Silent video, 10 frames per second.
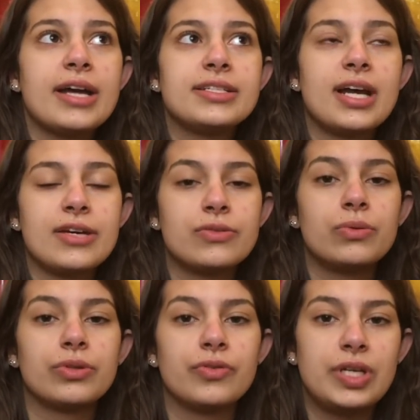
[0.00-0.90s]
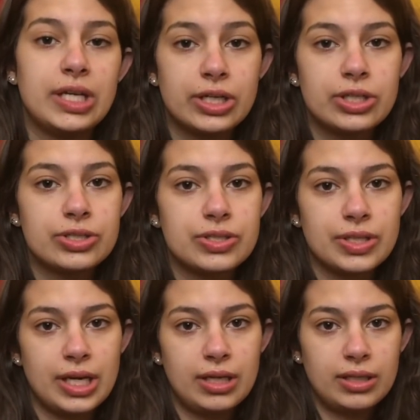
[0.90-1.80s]
did high school in 3 years.
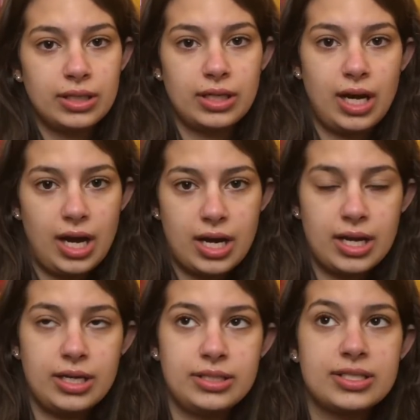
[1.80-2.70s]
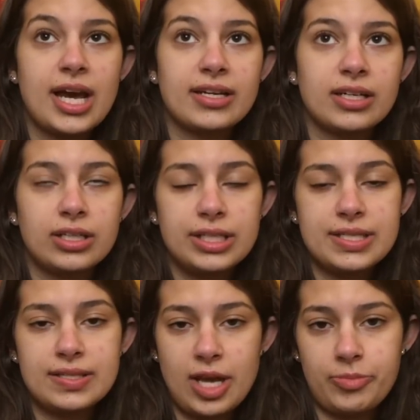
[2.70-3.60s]
Like, I technically
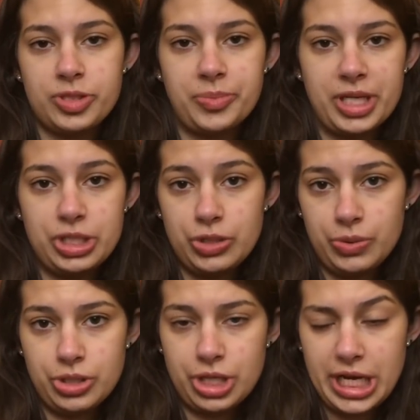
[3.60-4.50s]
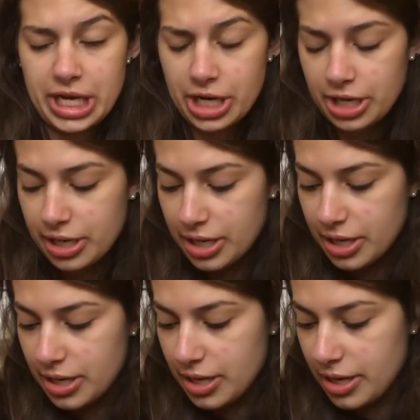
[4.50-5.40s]
skipped my junior year.
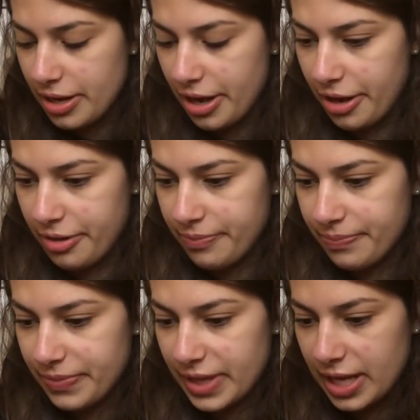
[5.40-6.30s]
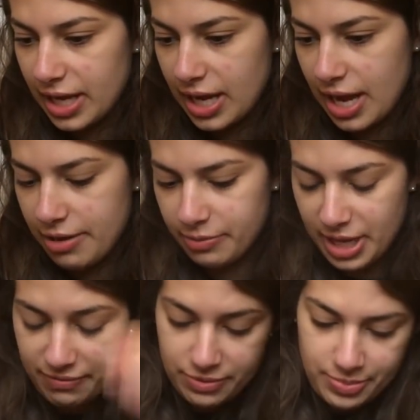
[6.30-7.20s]
And
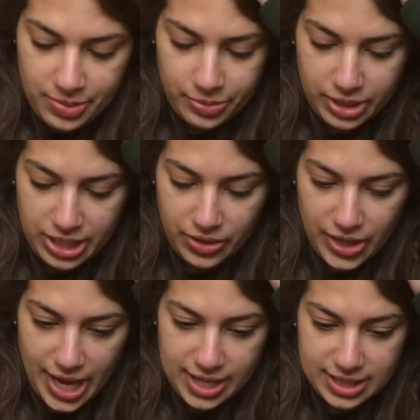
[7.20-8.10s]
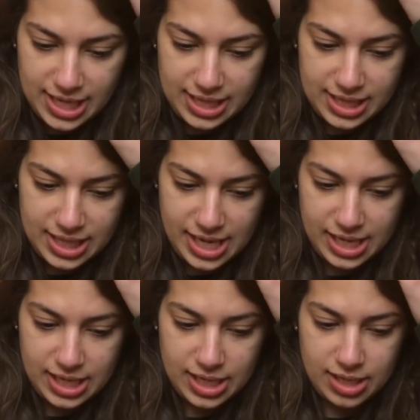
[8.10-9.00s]
whenever people hear that, they
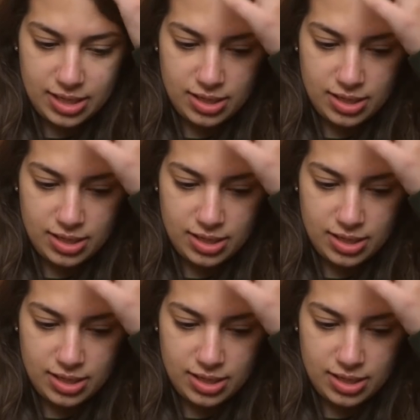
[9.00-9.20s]
think